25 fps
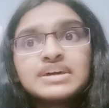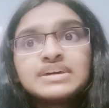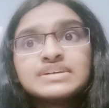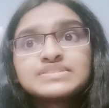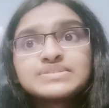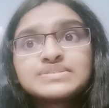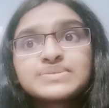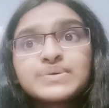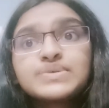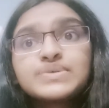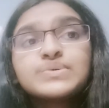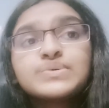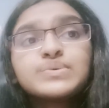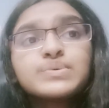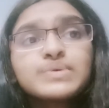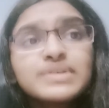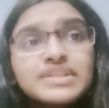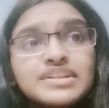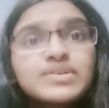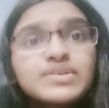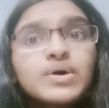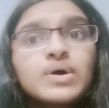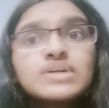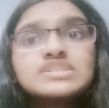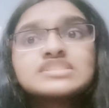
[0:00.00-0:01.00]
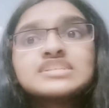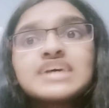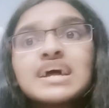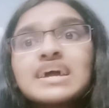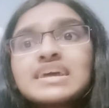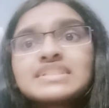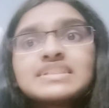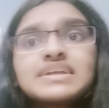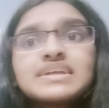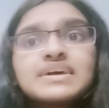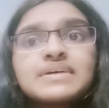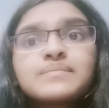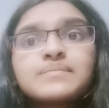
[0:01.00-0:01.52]
So you can
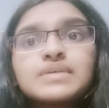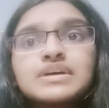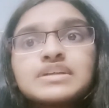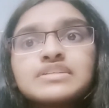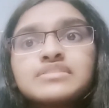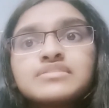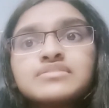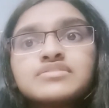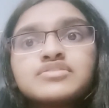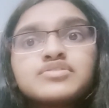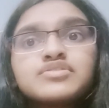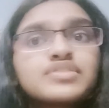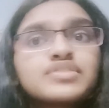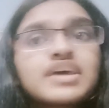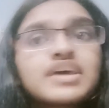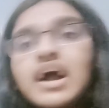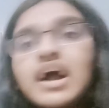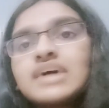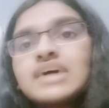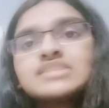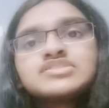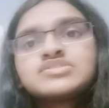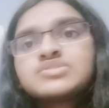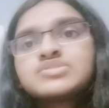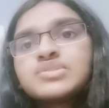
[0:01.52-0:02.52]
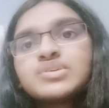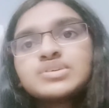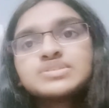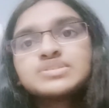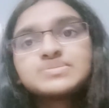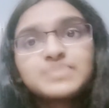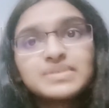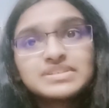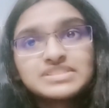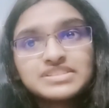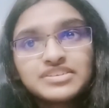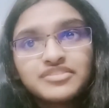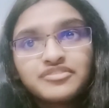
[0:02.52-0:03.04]
contact them in regards to your
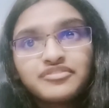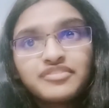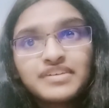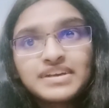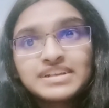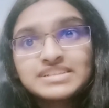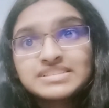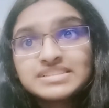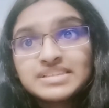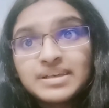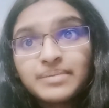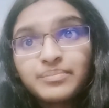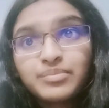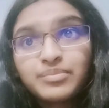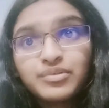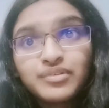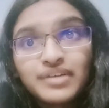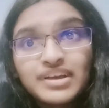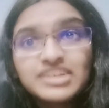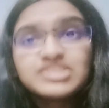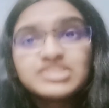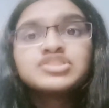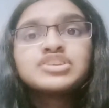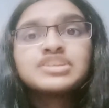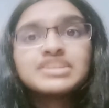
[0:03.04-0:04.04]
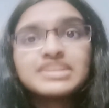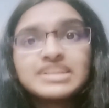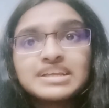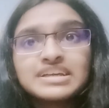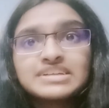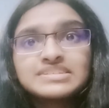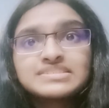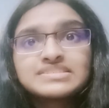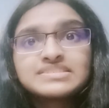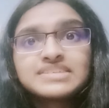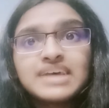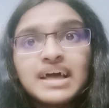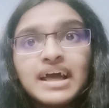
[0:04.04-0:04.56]
specific separation
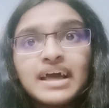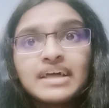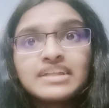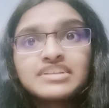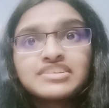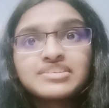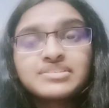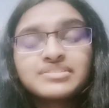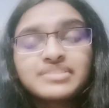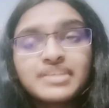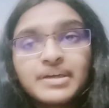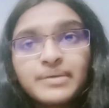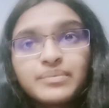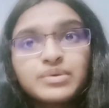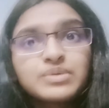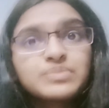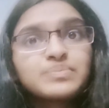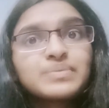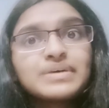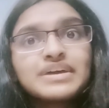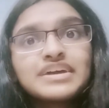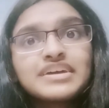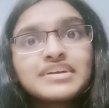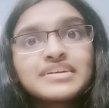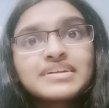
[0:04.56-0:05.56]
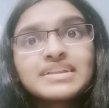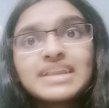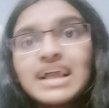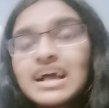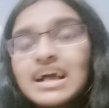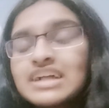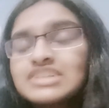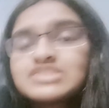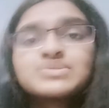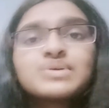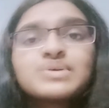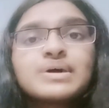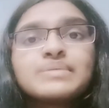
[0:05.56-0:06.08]
needs and they would be
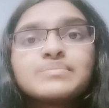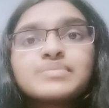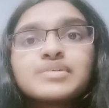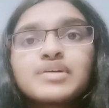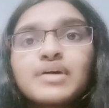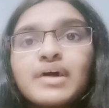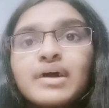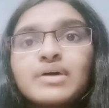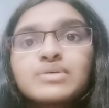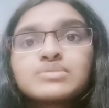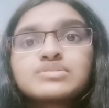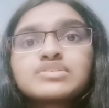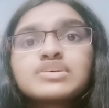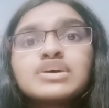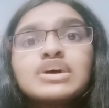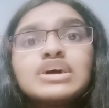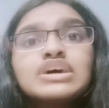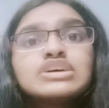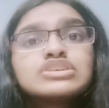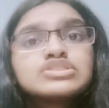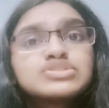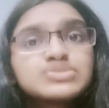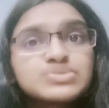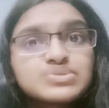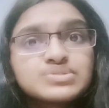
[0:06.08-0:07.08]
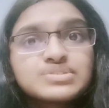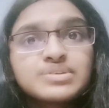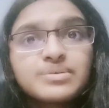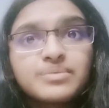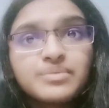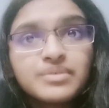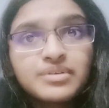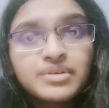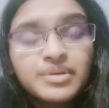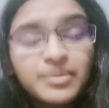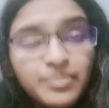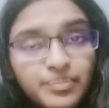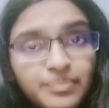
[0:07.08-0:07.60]
glad to help you out. Choose a
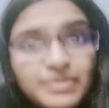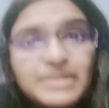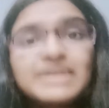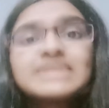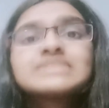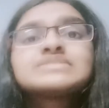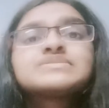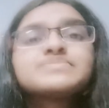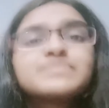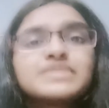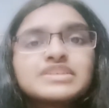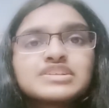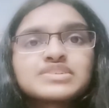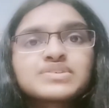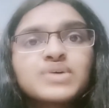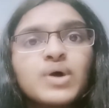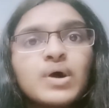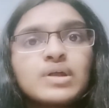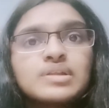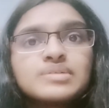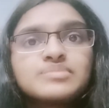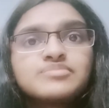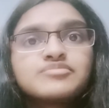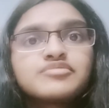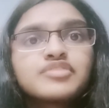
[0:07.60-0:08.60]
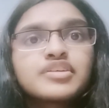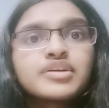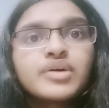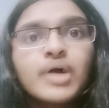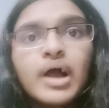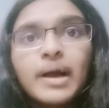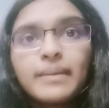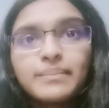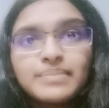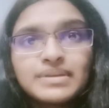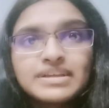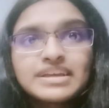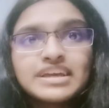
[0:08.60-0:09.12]
replacement column for
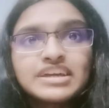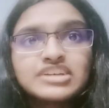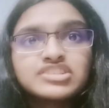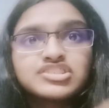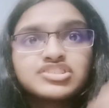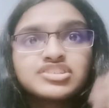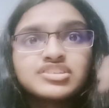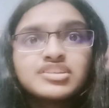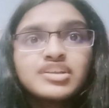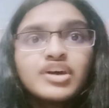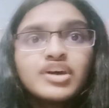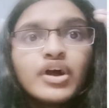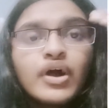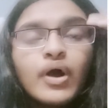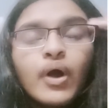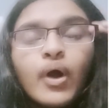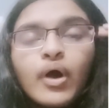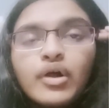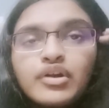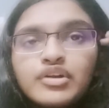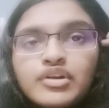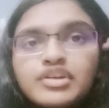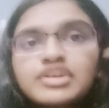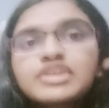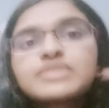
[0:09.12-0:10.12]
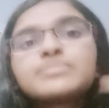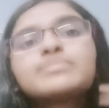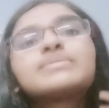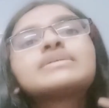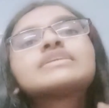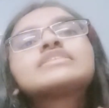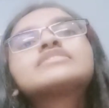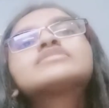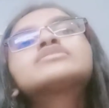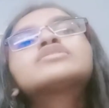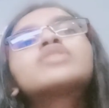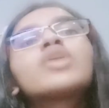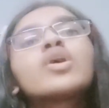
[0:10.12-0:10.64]
your application or
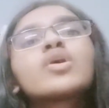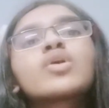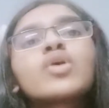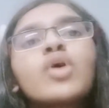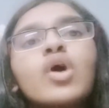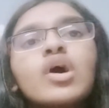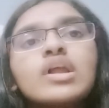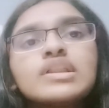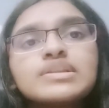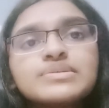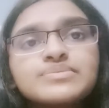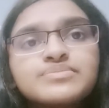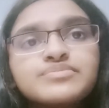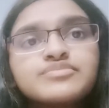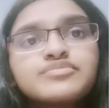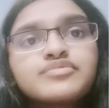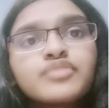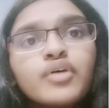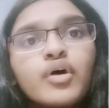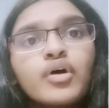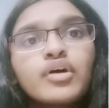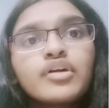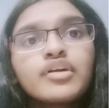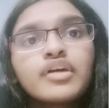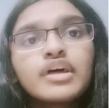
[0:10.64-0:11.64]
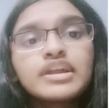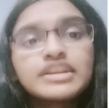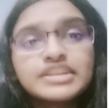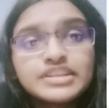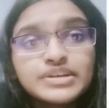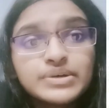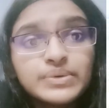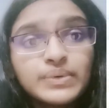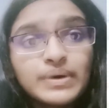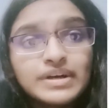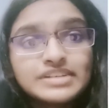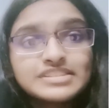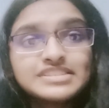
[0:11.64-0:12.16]
recommend a column for a
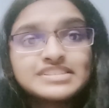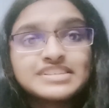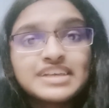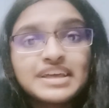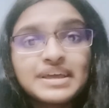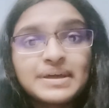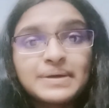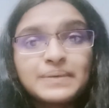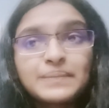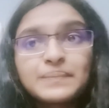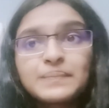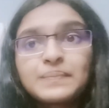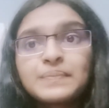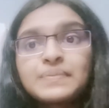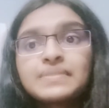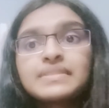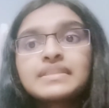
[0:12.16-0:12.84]
new assay.